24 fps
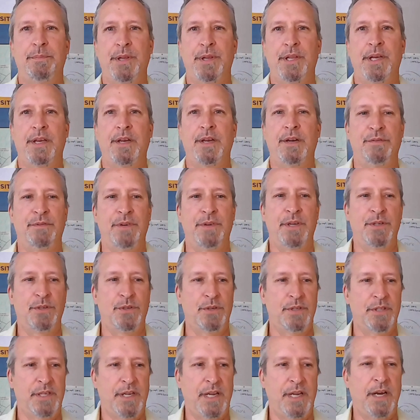Polygonal
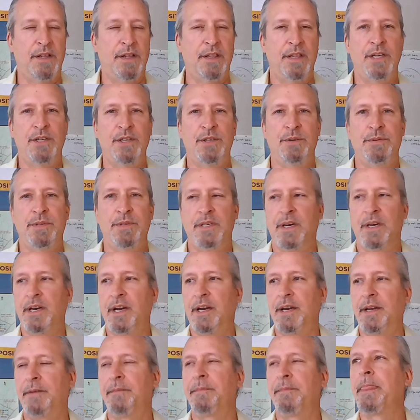resource calculation was done
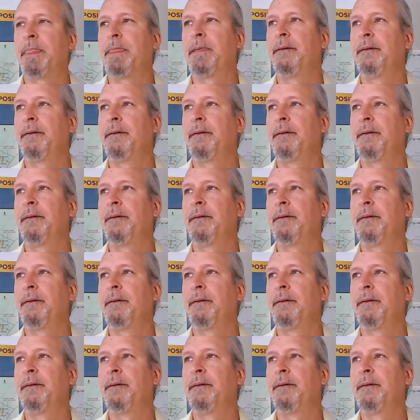on it